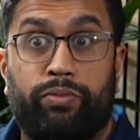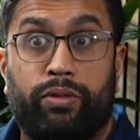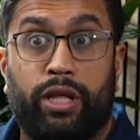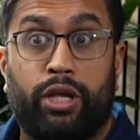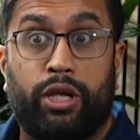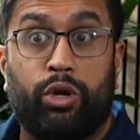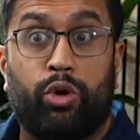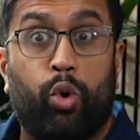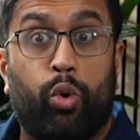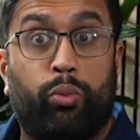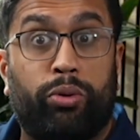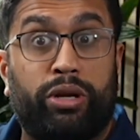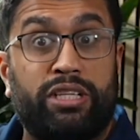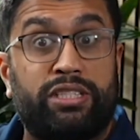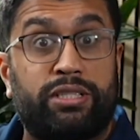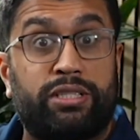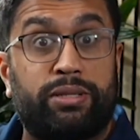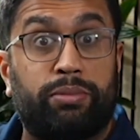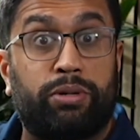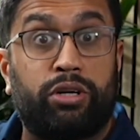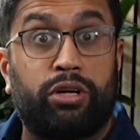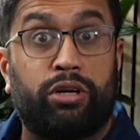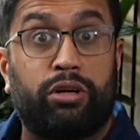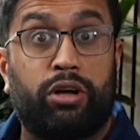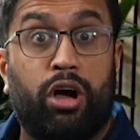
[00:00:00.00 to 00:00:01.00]
Incorporating
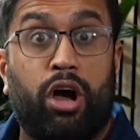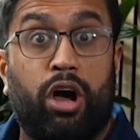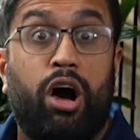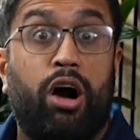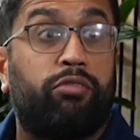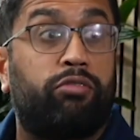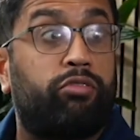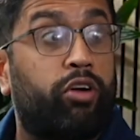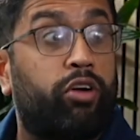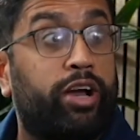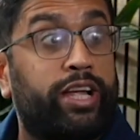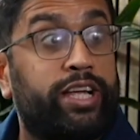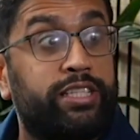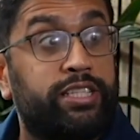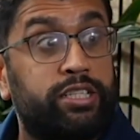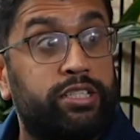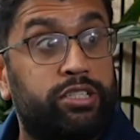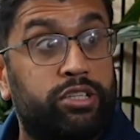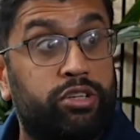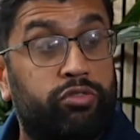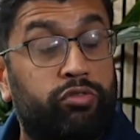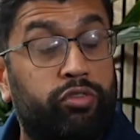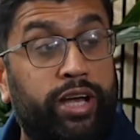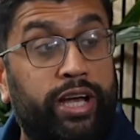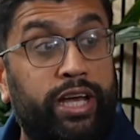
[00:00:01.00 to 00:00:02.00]
some calf raises is
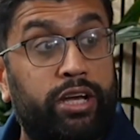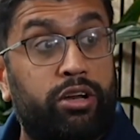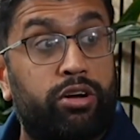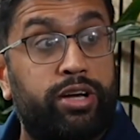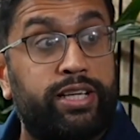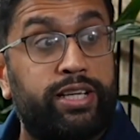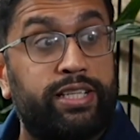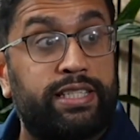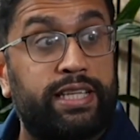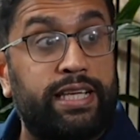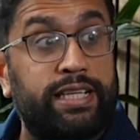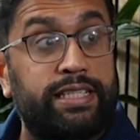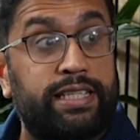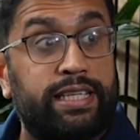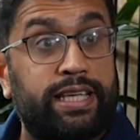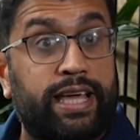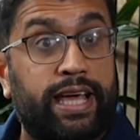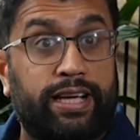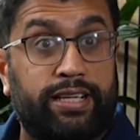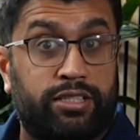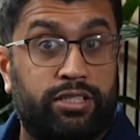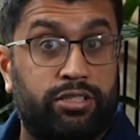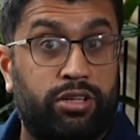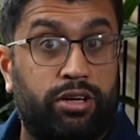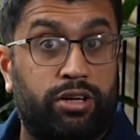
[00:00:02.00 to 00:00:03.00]
a really nice, easy
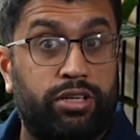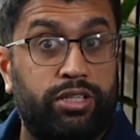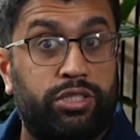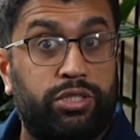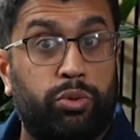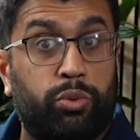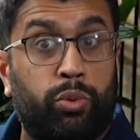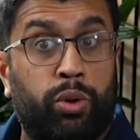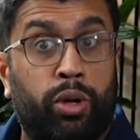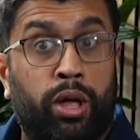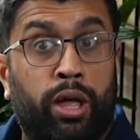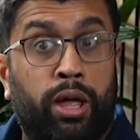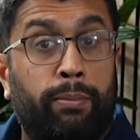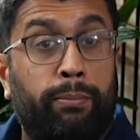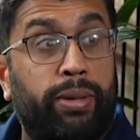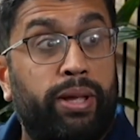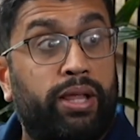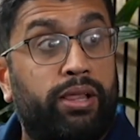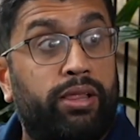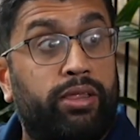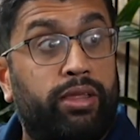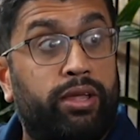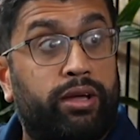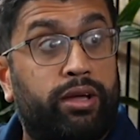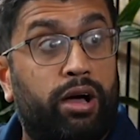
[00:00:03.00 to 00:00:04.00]
exercise to
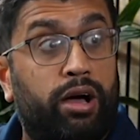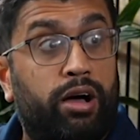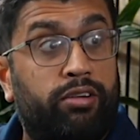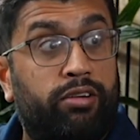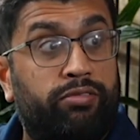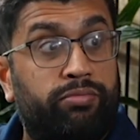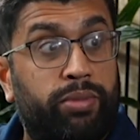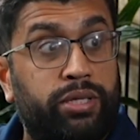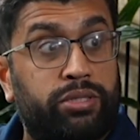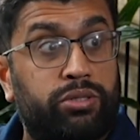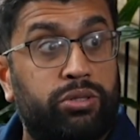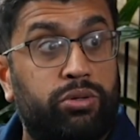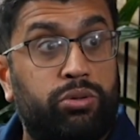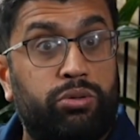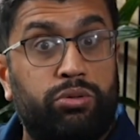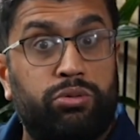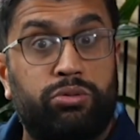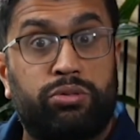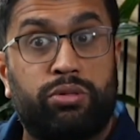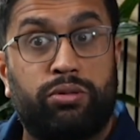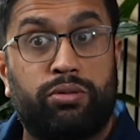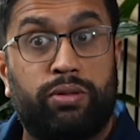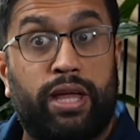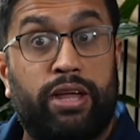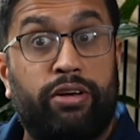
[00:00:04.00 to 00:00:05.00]
build the calf
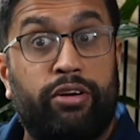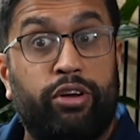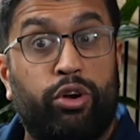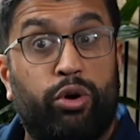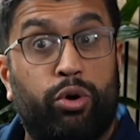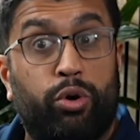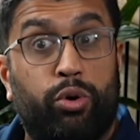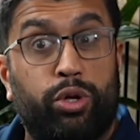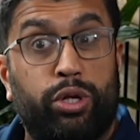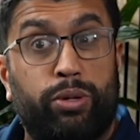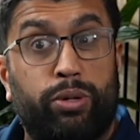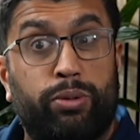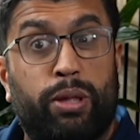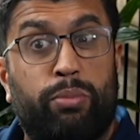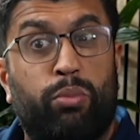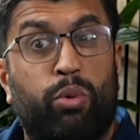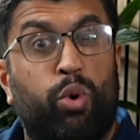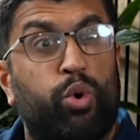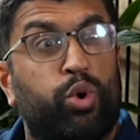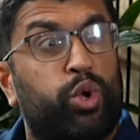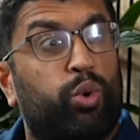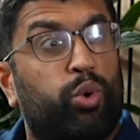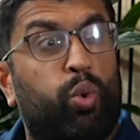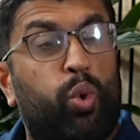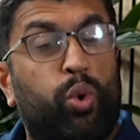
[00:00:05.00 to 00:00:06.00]
muscles. They're
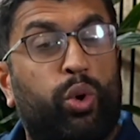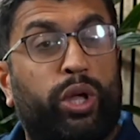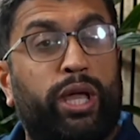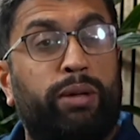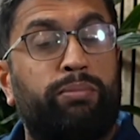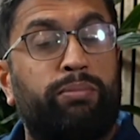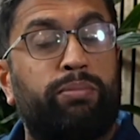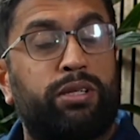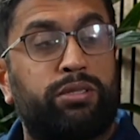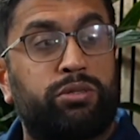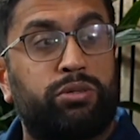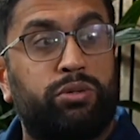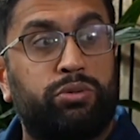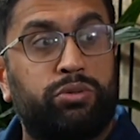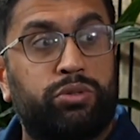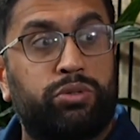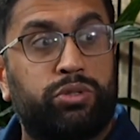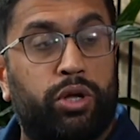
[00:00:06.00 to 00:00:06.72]
more your walking muscles.